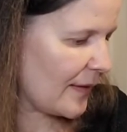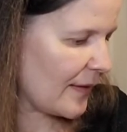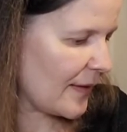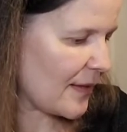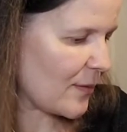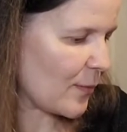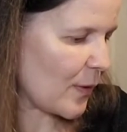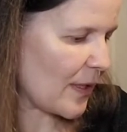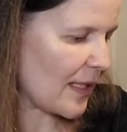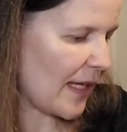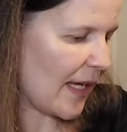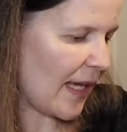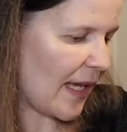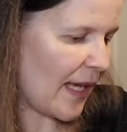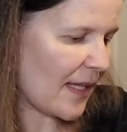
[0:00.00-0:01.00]
this one
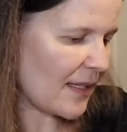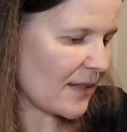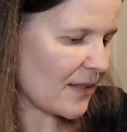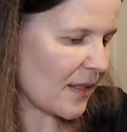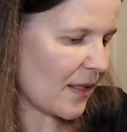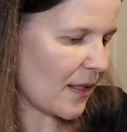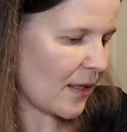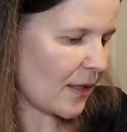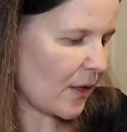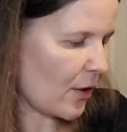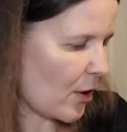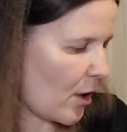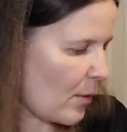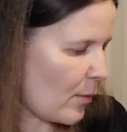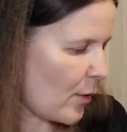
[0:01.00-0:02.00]
has uh, your
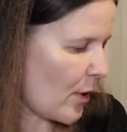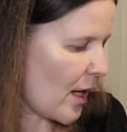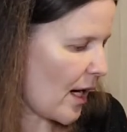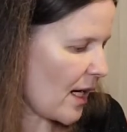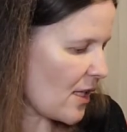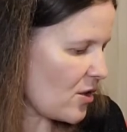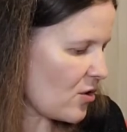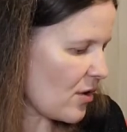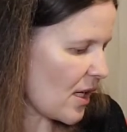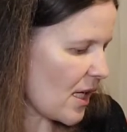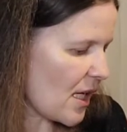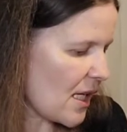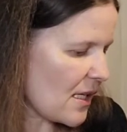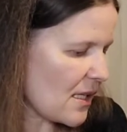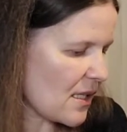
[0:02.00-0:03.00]

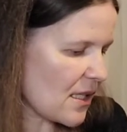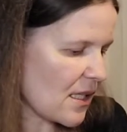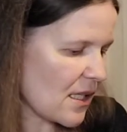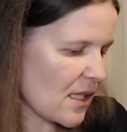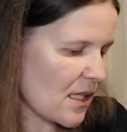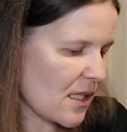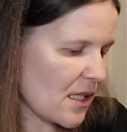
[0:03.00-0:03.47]
carbohydrate.